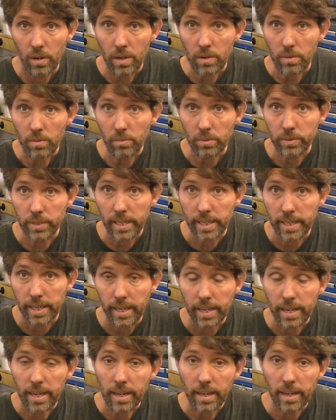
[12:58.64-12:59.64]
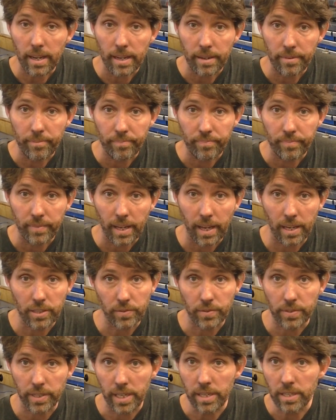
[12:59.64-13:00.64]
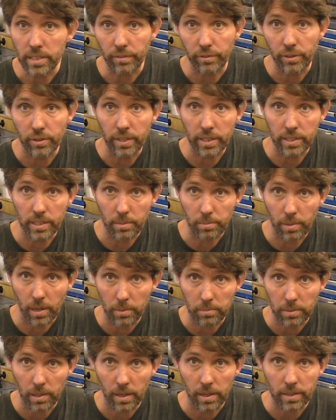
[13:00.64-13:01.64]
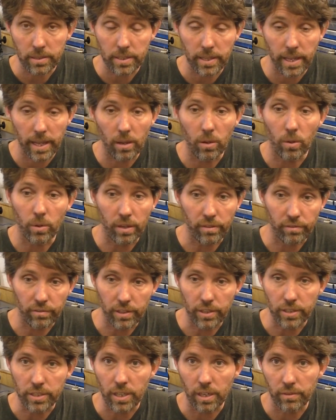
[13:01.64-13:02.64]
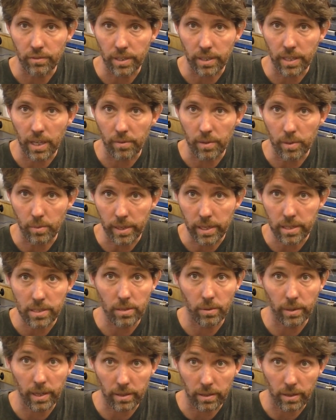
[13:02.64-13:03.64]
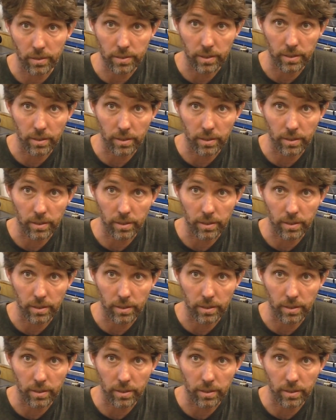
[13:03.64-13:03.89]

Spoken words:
right, well, take care. As you've seen, there's a few things in the pipeline, so they'll all get finished over the coming weeks, and I'll get those